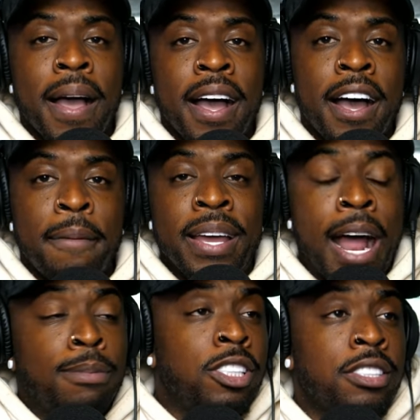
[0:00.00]
um,
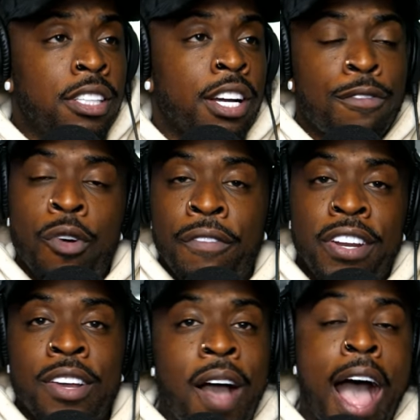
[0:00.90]
and I was just looking for a
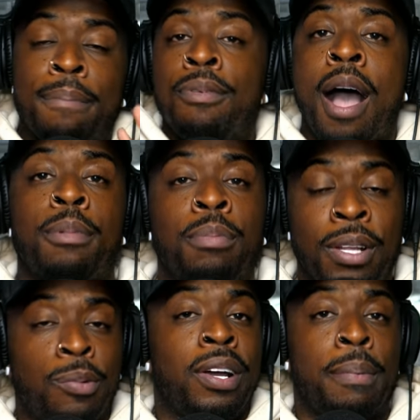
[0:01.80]
video, I
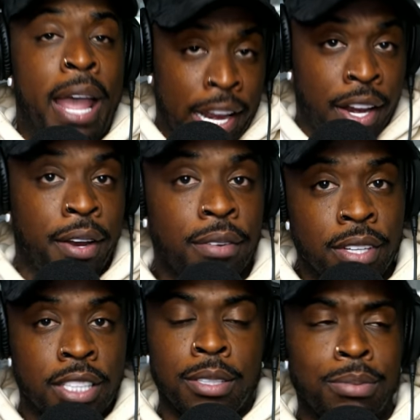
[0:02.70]
probably would have hated it
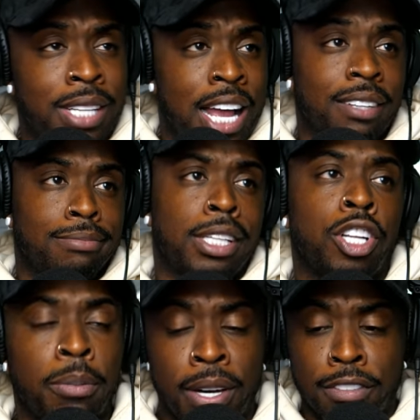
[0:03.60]
because it was like
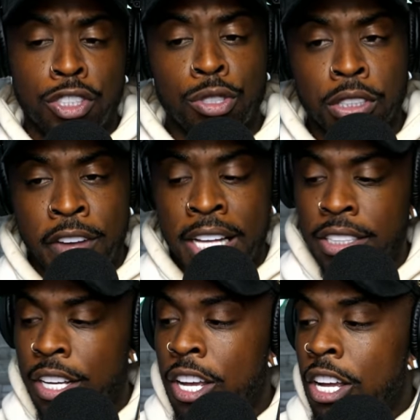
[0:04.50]
a little bit of a snooze
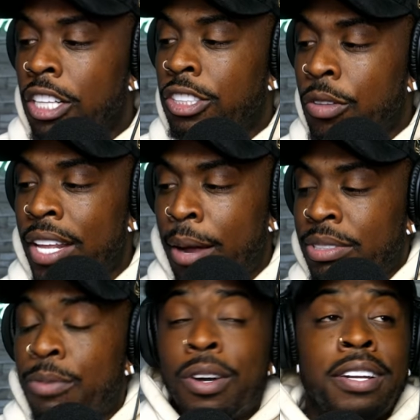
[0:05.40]
fest. So then
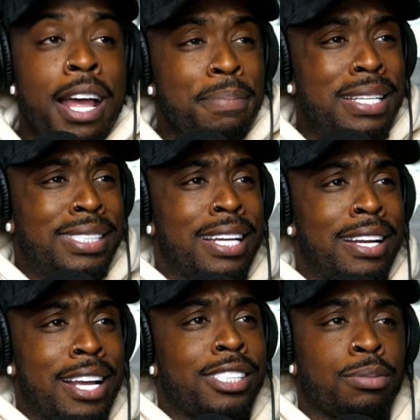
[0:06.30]
I was like, well, let me
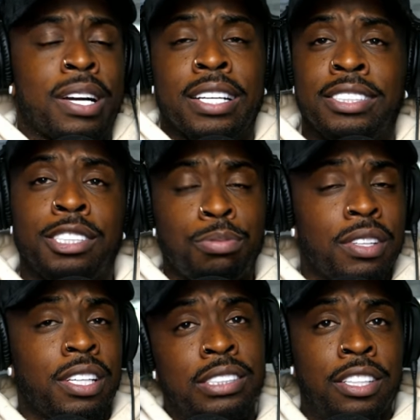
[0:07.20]
see this one because this
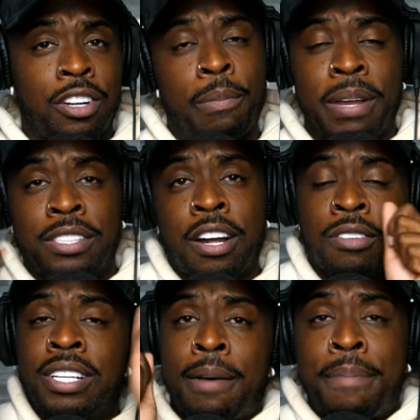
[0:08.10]
one looks a little bit
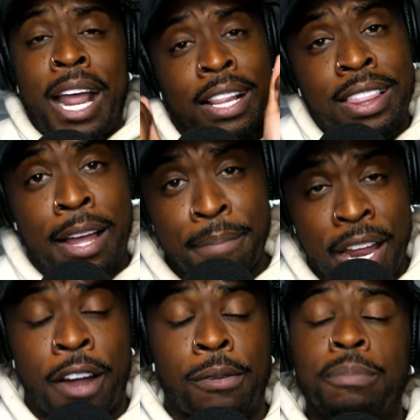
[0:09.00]
turned up by the
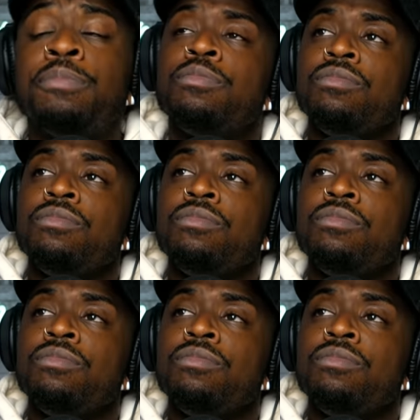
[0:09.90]
thumbnail.